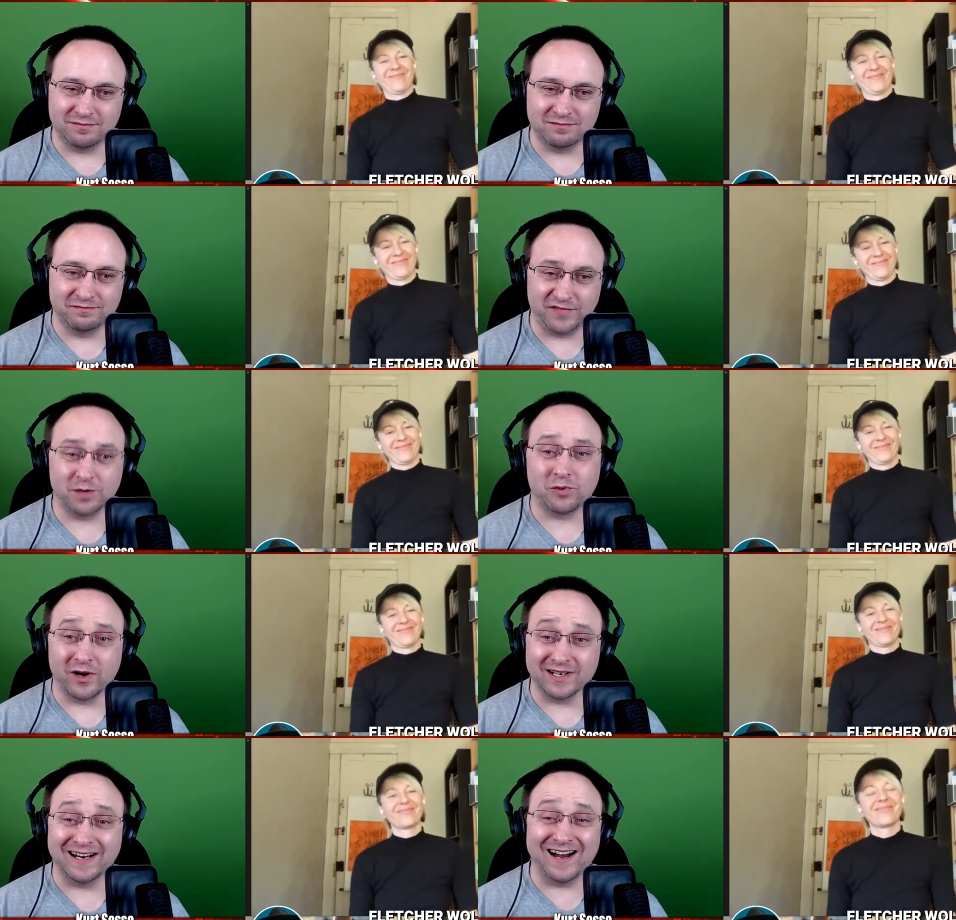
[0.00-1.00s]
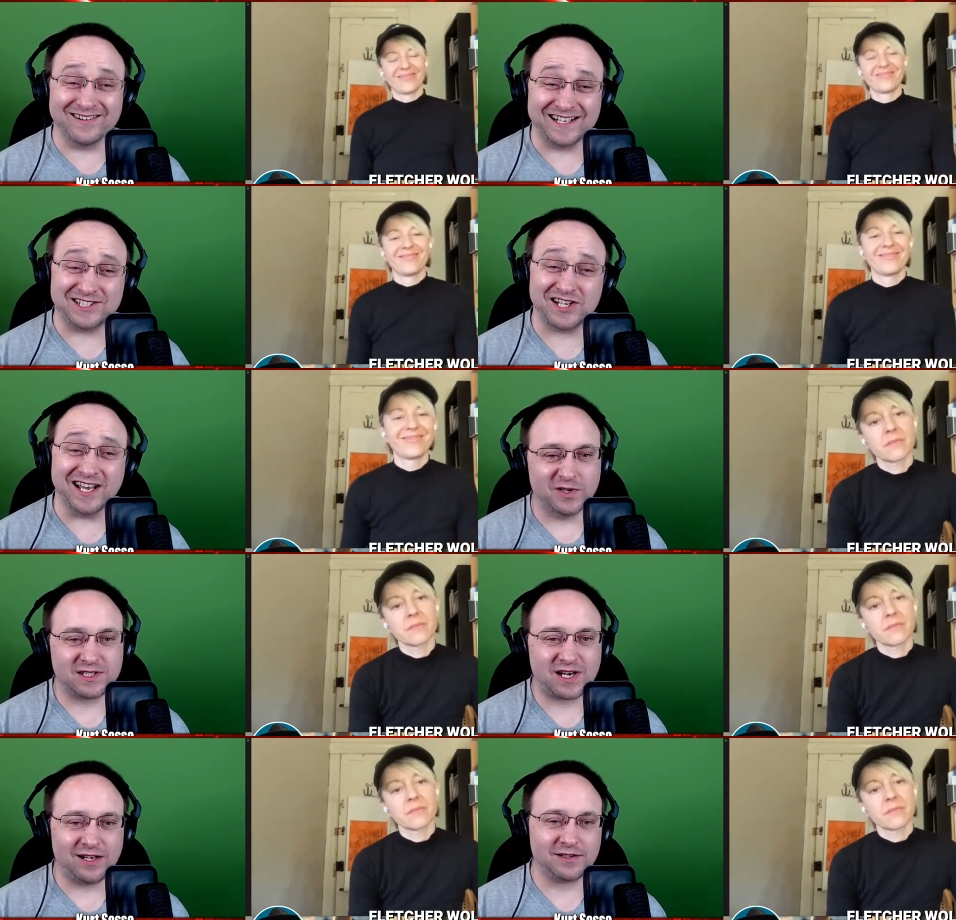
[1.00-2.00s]
Speaker 1: viewpoint and how they change. It's
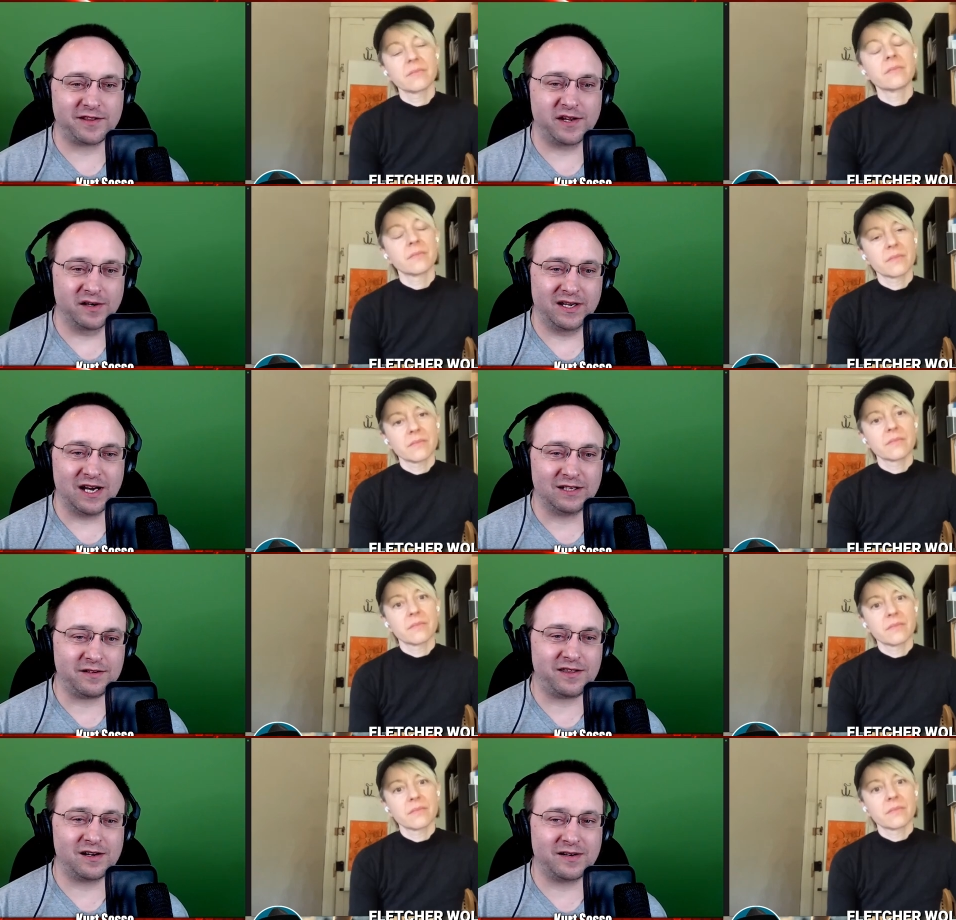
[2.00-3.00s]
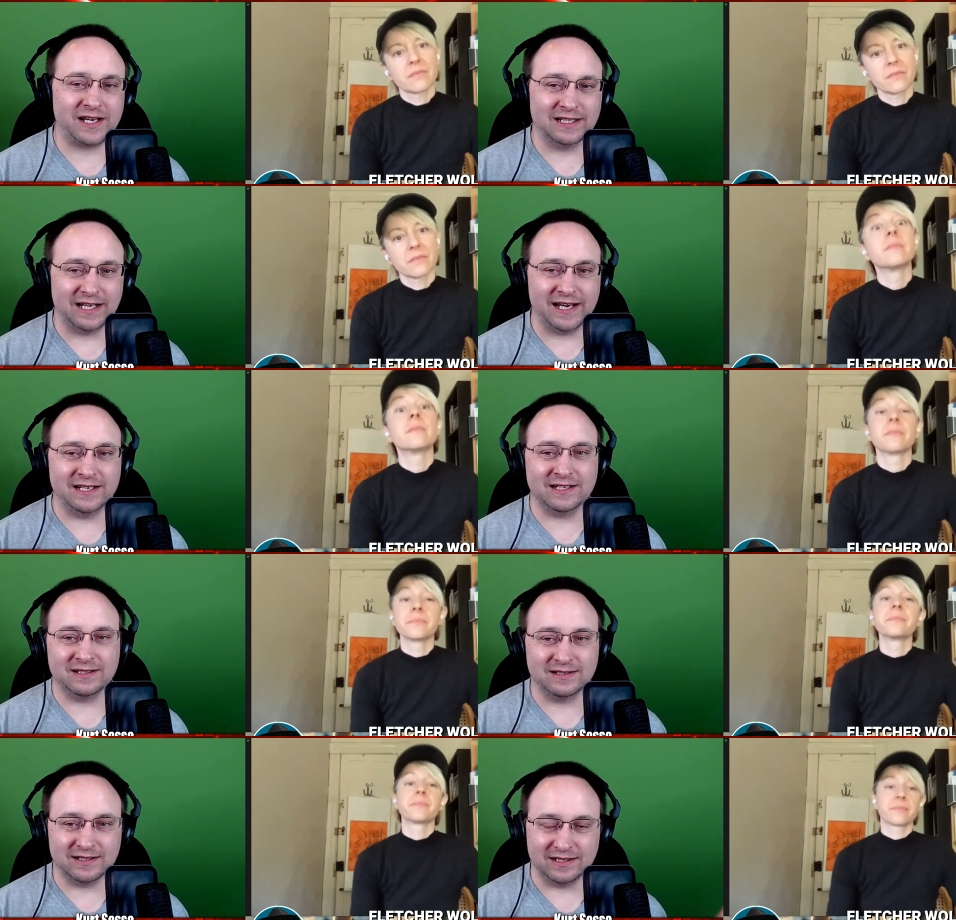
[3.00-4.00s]
color theory. Color theory and
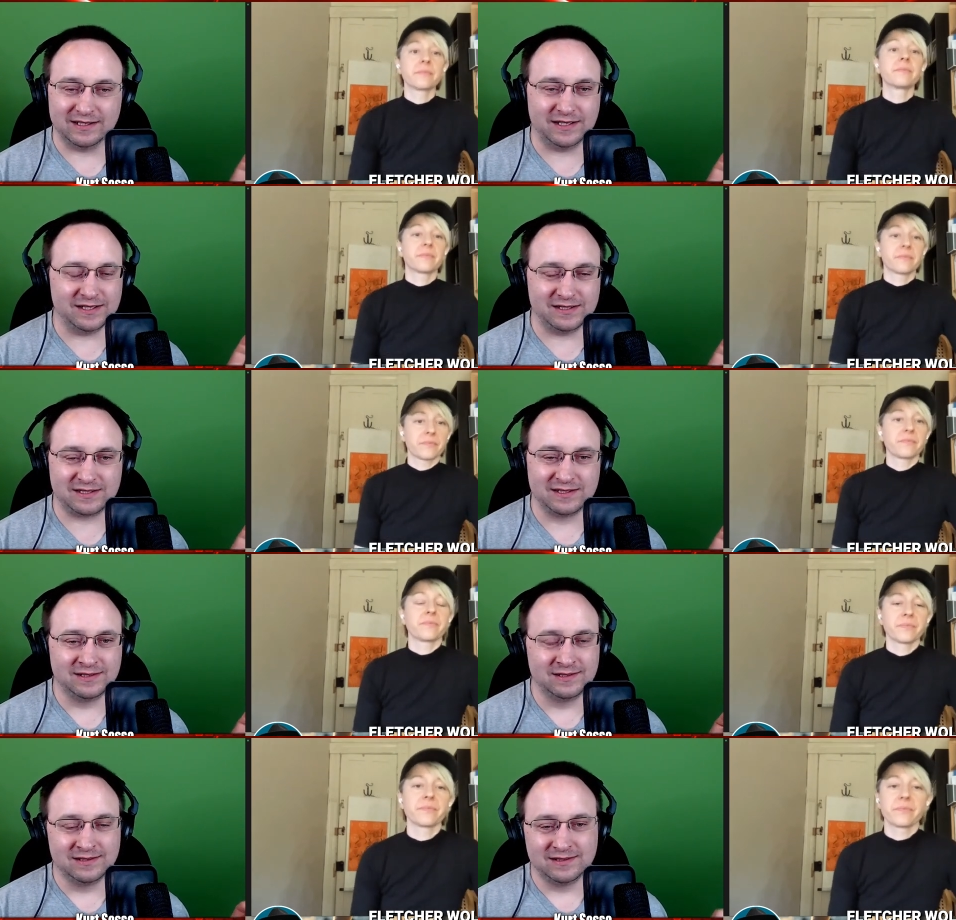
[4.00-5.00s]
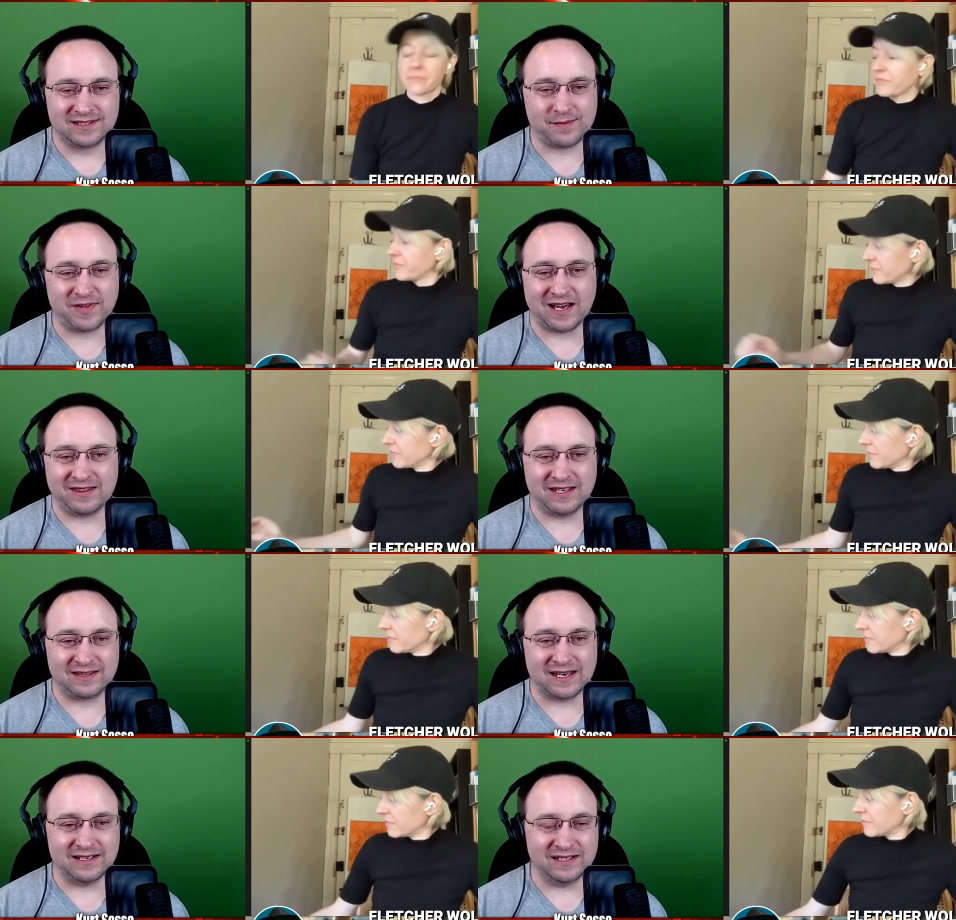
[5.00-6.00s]
lighting uh, is something I think
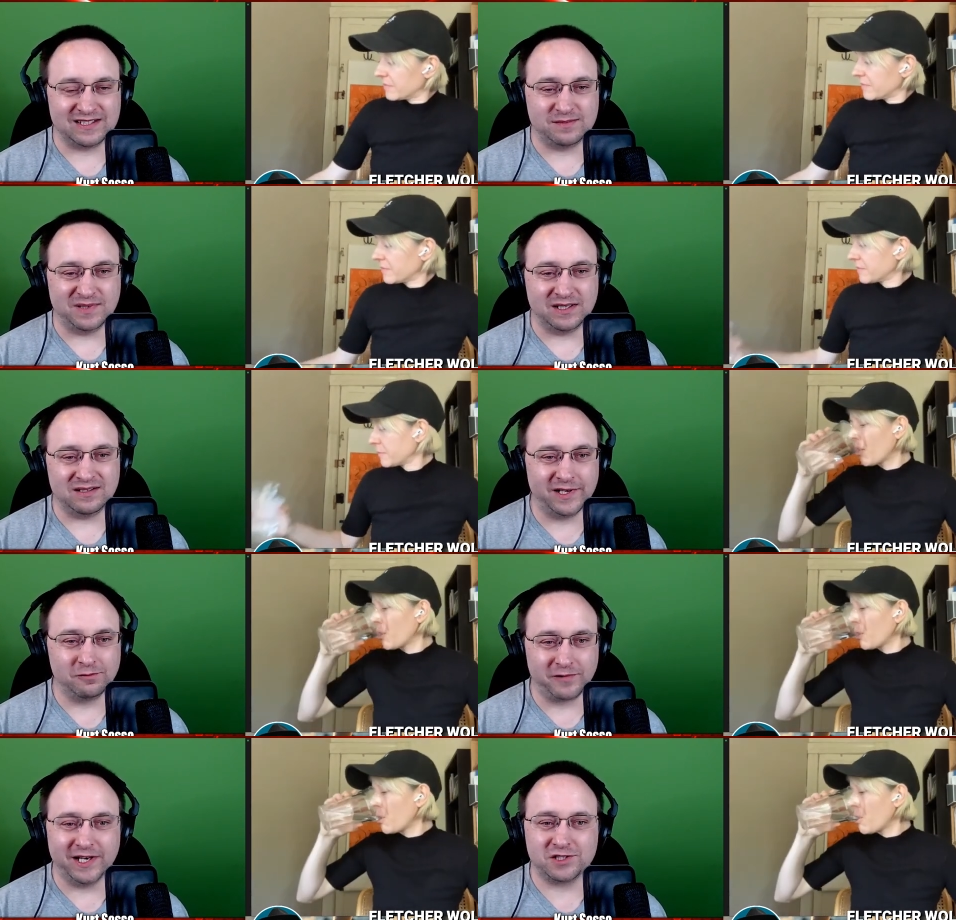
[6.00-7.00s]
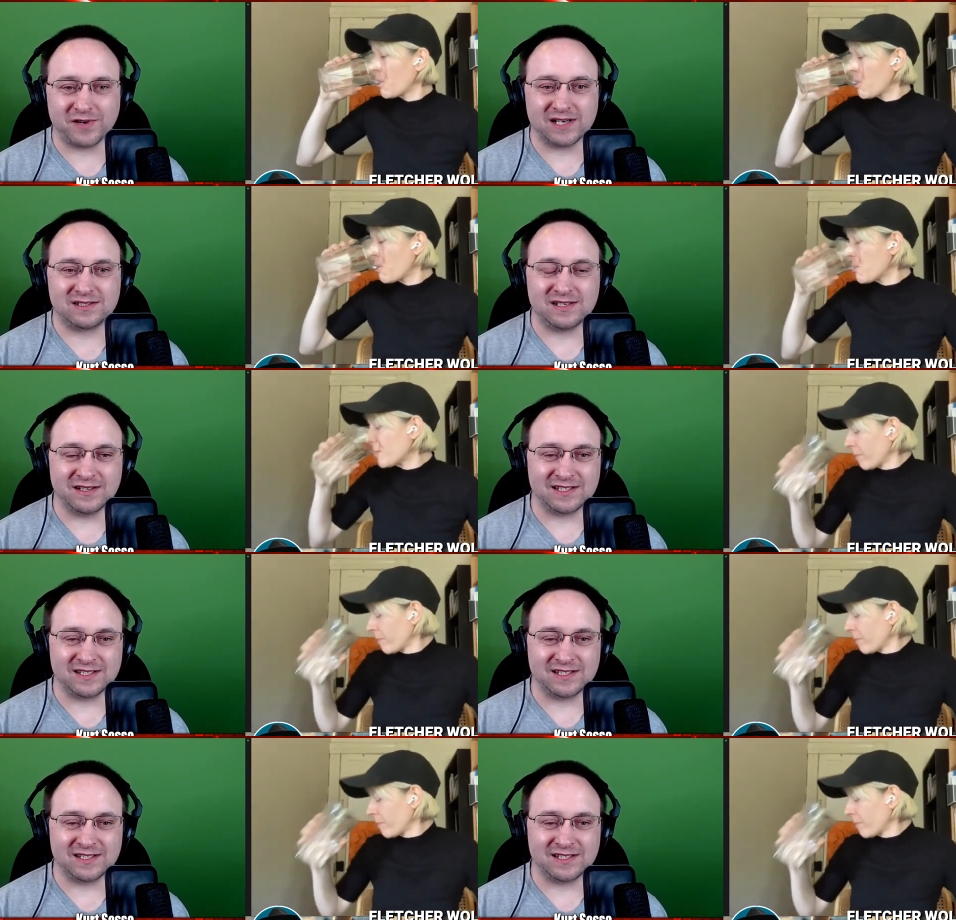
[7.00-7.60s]
that needs to be readdressed in this